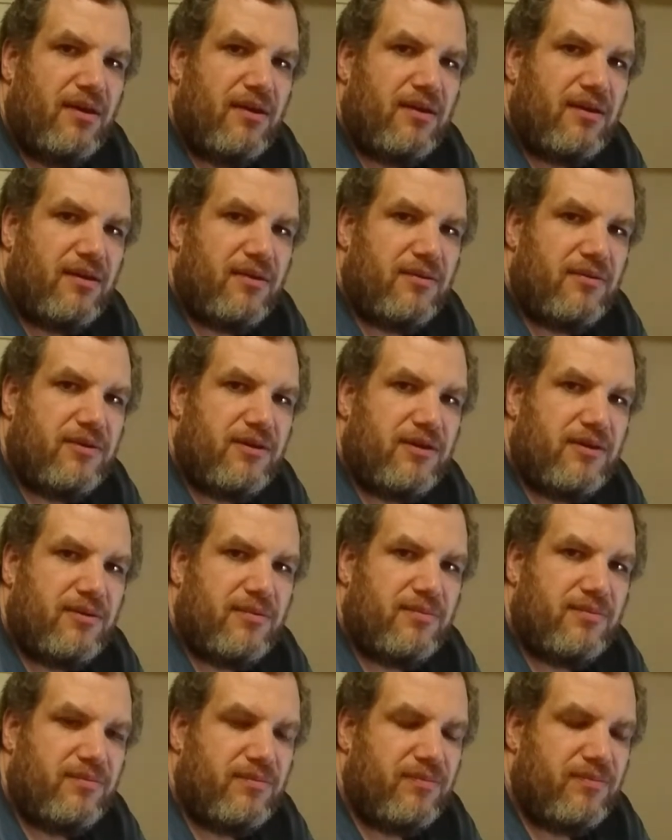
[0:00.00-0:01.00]

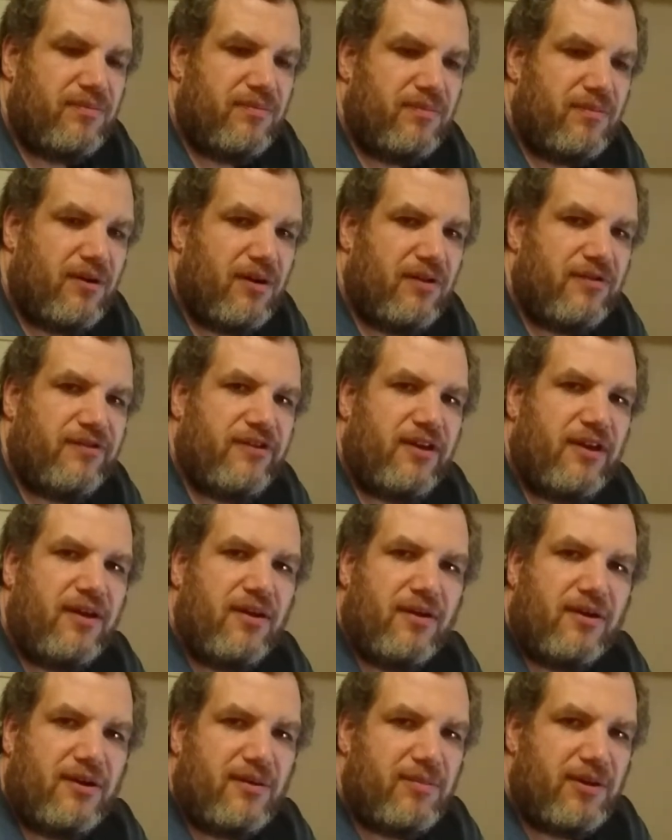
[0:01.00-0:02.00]
IT
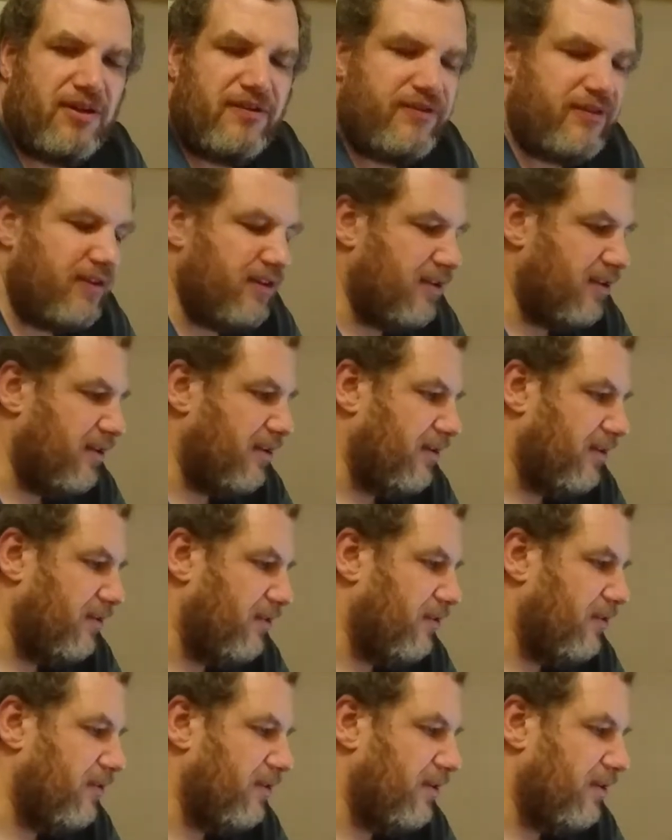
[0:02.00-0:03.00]
guy basically can
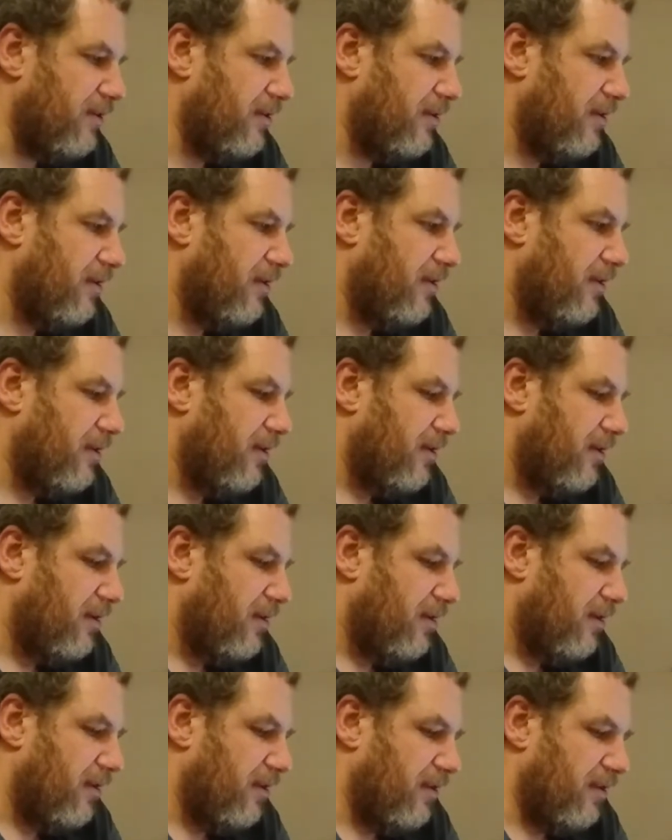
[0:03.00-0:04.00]
do it
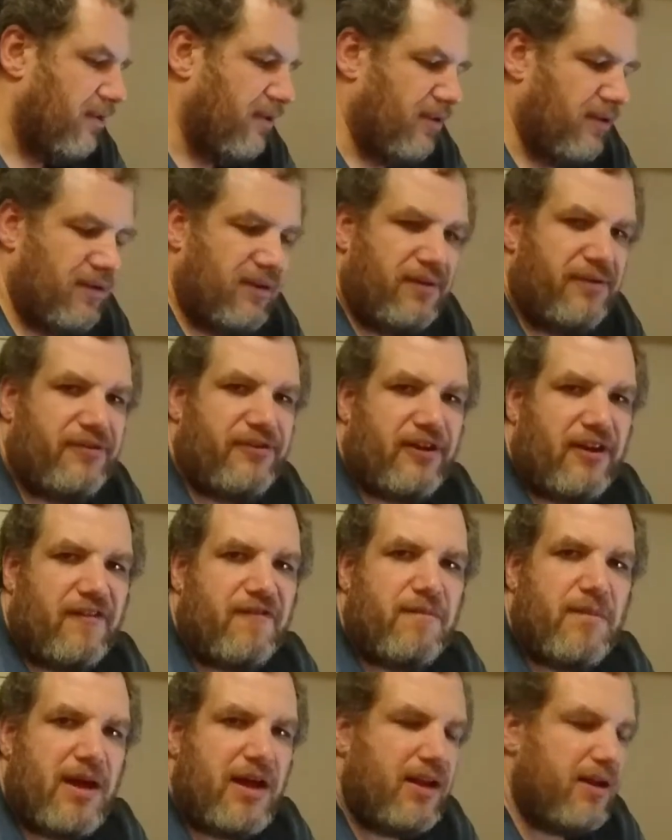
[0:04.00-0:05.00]
in a
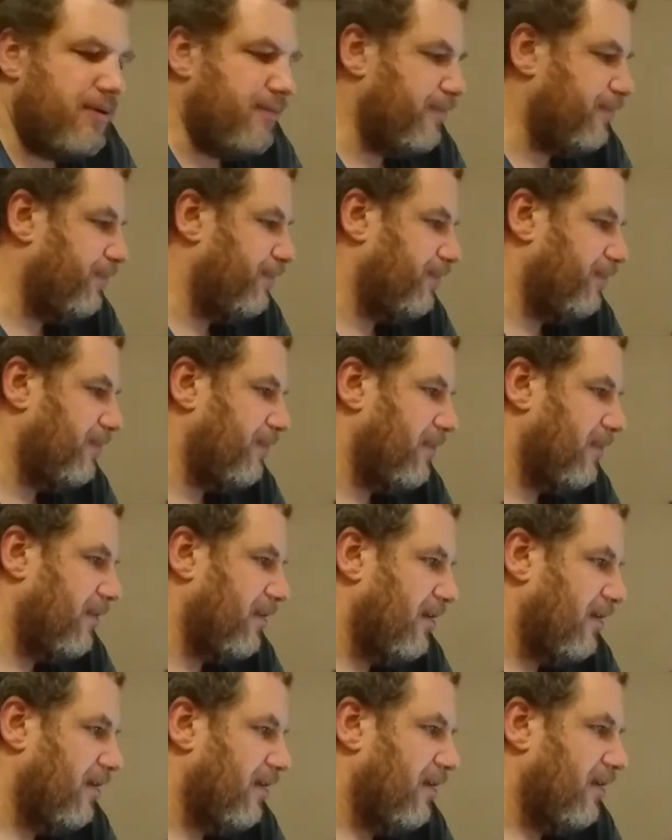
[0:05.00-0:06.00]
safe manner.
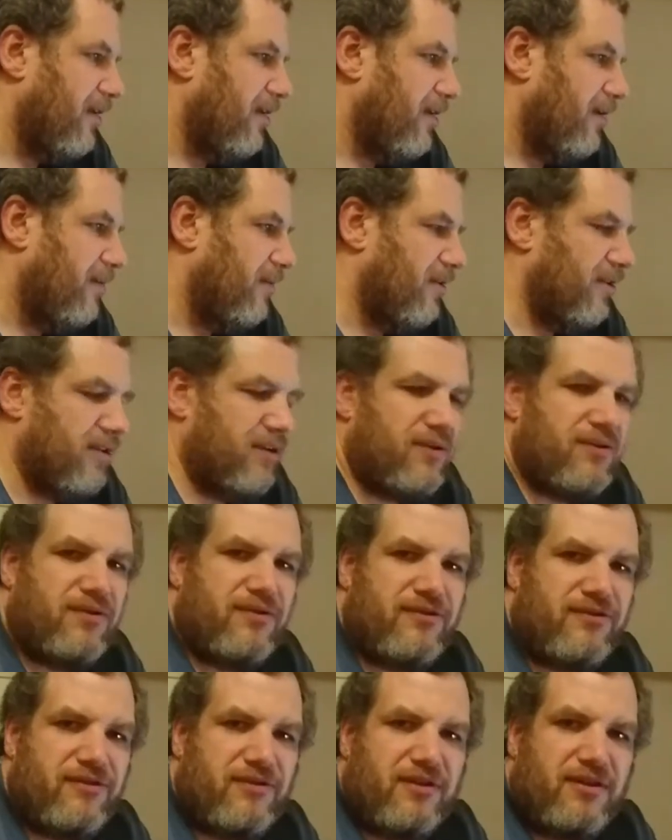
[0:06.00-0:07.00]
But of
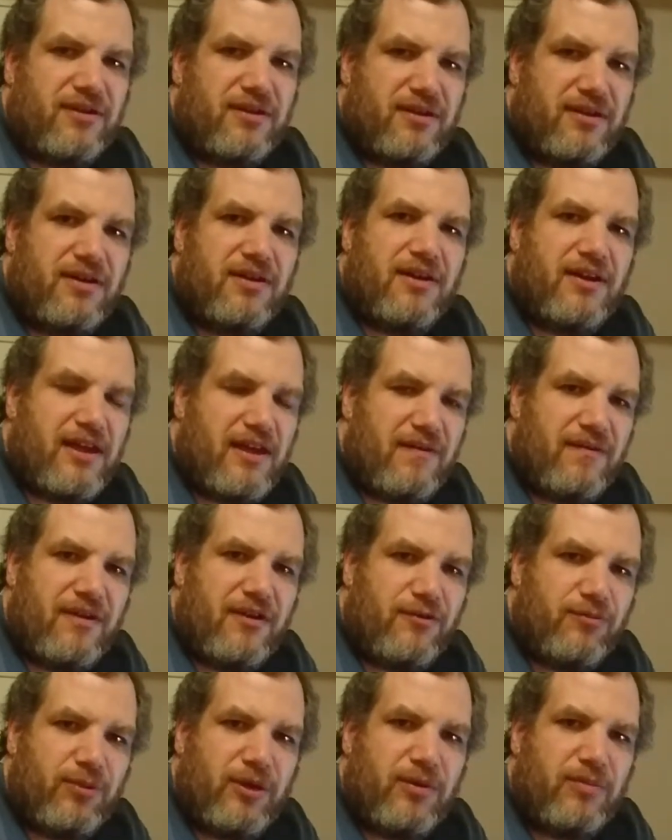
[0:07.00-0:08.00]
course, you're going to have
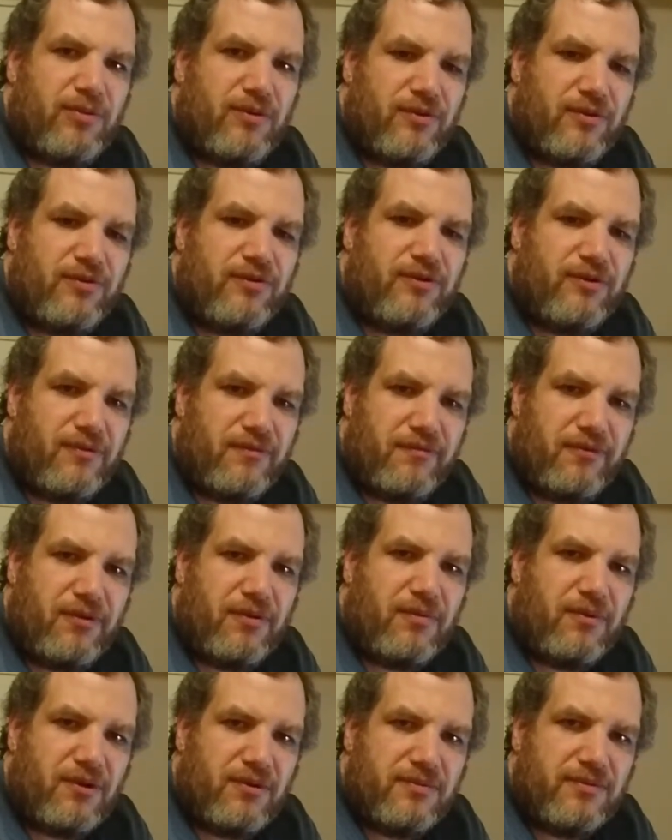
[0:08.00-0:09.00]
those people who do it for
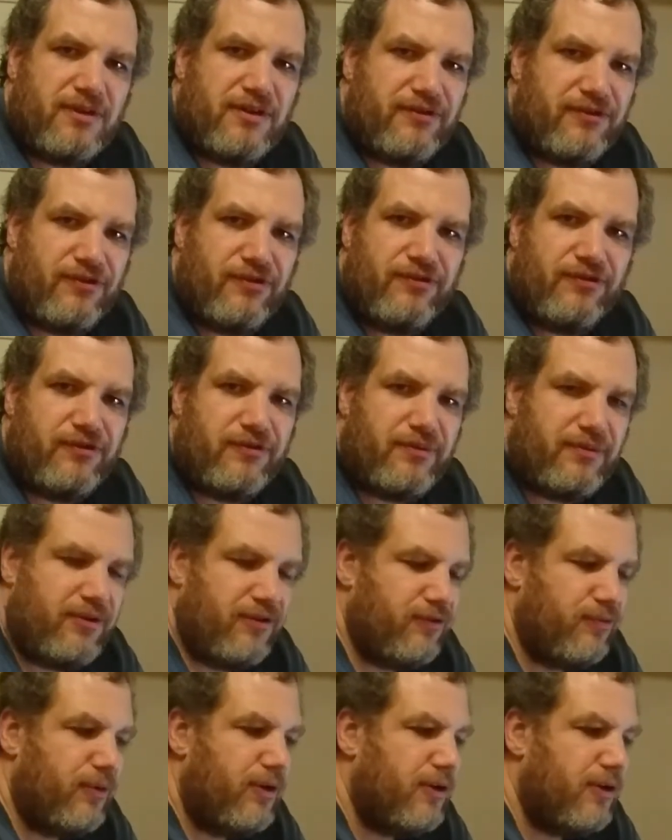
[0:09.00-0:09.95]
the wrong reasons as